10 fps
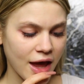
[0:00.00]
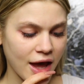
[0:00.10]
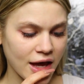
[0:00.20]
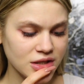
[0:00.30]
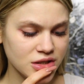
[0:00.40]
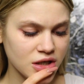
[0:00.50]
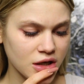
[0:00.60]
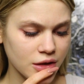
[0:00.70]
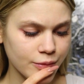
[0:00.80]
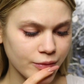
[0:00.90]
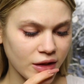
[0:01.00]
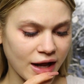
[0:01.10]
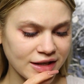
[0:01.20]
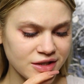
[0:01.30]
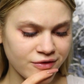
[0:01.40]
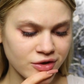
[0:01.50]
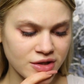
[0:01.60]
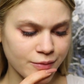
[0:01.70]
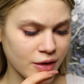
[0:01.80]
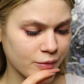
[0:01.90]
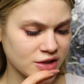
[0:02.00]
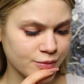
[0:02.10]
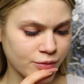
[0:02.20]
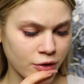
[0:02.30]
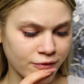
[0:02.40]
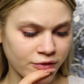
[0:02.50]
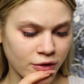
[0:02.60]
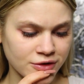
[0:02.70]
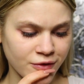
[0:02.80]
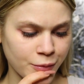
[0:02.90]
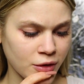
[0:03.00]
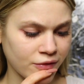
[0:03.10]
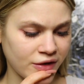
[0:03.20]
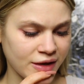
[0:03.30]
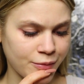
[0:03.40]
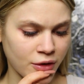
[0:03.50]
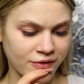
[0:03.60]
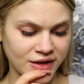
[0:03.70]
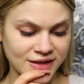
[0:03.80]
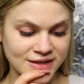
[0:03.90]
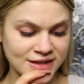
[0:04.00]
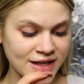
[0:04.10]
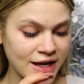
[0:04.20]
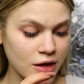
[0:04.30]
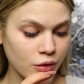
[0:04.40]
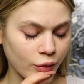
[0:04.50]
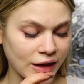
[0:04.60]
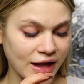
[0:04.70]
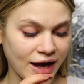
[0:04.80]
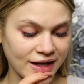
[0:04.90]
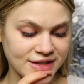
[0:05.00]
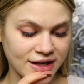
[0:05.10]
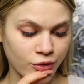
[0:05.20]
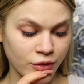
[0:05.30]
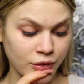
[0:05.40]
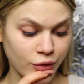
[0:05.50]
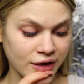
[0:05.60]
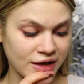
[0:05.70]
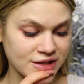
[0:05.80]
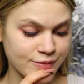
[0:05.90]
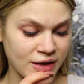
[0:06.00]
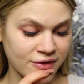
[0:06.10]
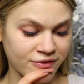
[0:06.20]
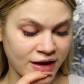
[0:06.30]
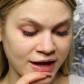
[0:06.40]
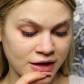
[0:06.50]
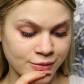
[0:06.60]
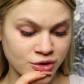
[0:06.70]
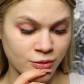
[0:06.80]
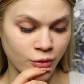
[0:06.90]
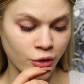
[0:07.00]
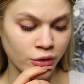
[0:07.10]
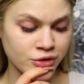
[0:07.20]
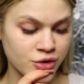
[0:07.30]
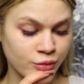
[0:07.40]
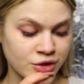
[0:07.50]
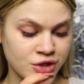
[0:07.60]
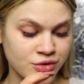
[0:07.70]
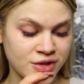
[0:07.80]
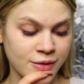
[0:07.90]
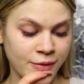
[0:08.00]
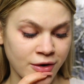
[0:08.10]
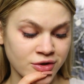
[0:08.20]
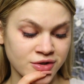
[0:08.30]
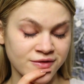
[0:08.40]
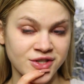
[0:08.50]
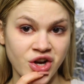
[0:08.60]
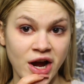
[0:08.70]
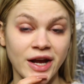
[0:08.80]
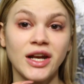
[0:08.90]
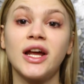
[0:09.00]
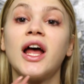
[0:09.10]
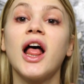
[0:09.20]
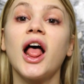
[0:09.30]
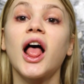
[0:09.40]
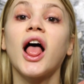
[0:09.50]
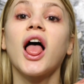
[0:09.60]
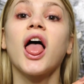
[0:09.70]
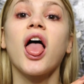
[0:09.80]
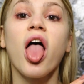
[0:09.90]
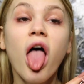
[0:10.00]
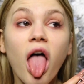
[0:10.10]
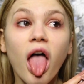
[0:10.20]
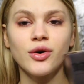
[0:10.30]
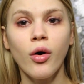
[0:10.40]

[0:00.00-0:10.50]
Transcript: And um, light diffusing pigments blur flaws for beautifully perfected skin, while high-tech ingredients mattify and absorb oil to reduce the appearance of shine. So